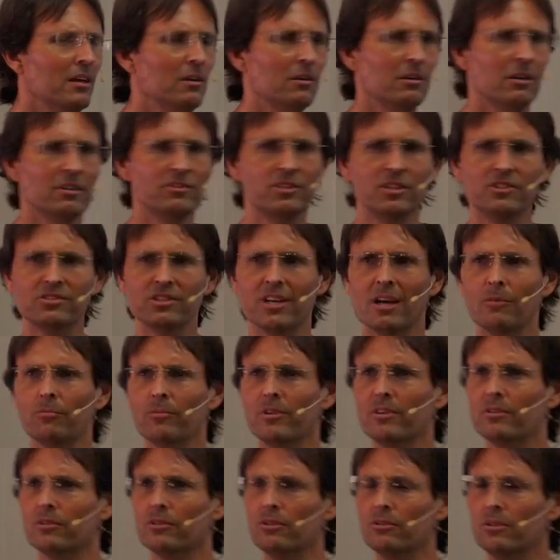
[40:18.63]
I did some
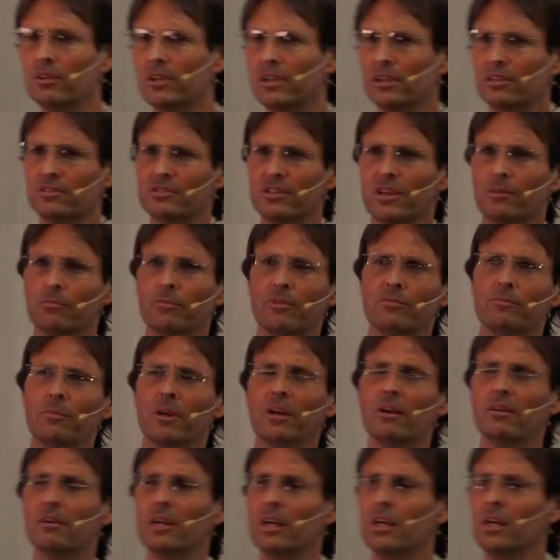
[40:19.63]
with Luli and some with
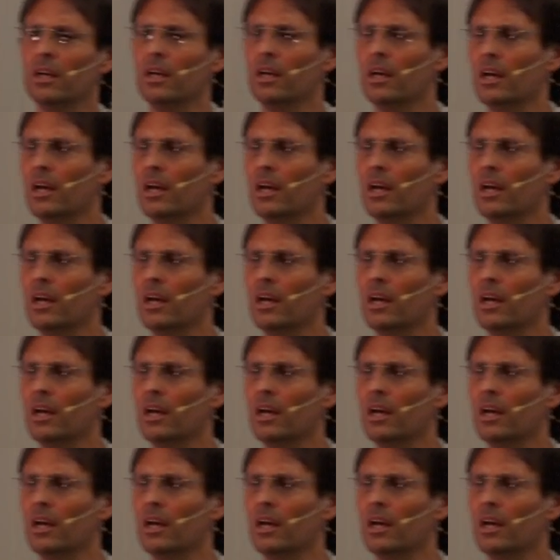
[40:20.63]
Mary.